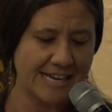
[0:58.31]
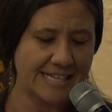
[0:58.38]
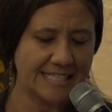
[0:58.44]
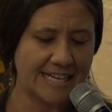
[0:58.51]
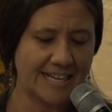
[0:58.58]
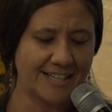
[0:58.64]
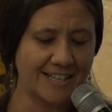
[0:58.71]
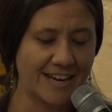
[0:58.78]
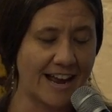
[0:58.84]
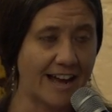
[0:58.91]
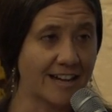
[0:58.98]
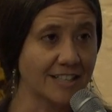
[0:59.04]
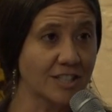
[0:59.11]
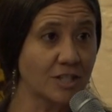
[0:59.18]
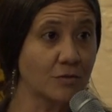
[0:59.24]
take an
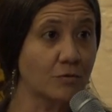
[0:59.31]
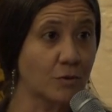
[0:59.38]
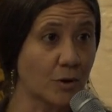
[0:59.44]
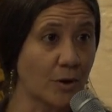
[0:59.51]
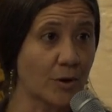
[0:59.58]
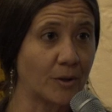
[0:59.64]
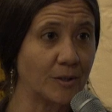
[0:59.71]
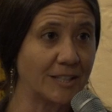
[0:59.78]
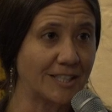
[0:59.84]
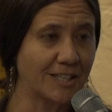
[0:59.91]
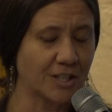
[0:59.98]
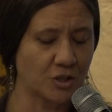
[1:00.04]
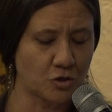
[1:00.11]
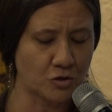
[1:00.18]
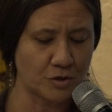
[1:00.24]
active role in
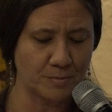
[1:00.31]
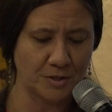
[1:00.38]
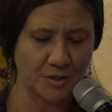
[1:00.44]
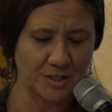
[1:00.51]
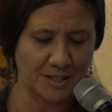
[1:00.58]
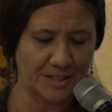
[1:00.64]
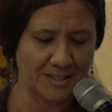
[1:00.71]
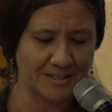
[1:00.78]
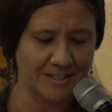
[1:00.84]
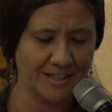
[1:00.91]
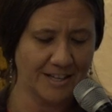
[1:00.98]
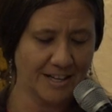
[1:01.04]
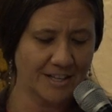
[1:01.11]
contributing